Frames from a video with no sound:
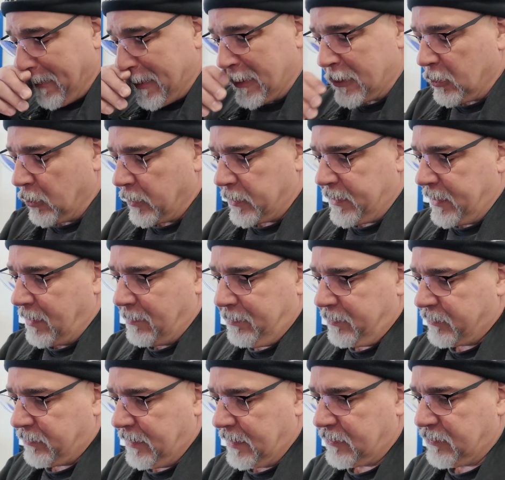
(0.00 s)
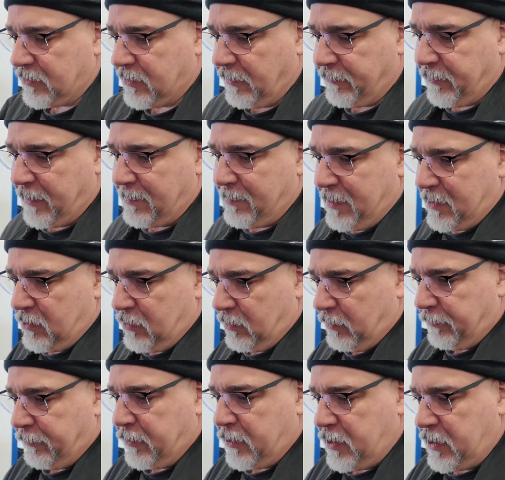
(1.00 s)
the torque tables, that's stuff I've been
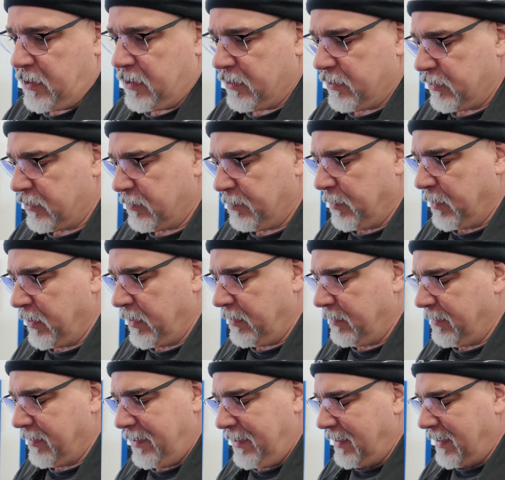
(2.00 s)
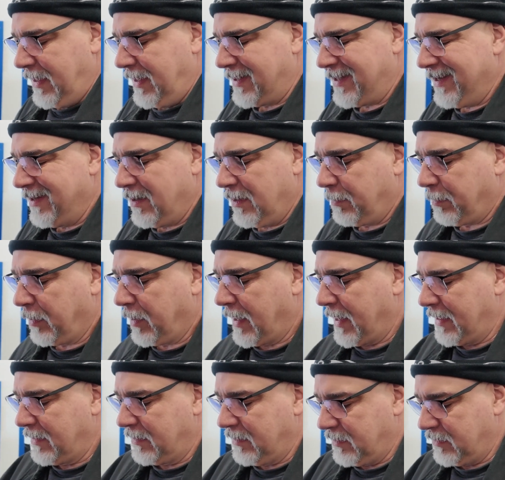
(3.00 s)
doing for years, but it didn't
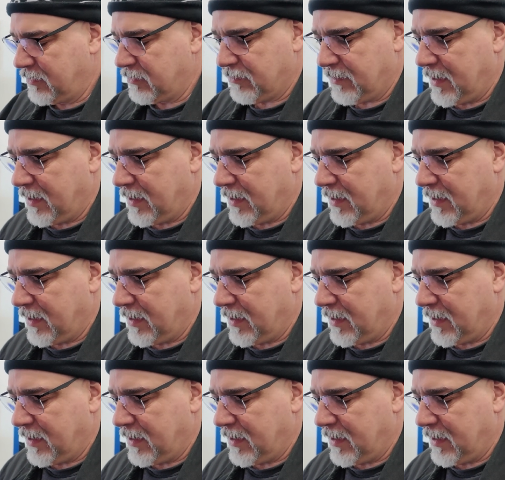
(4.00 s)
apply to this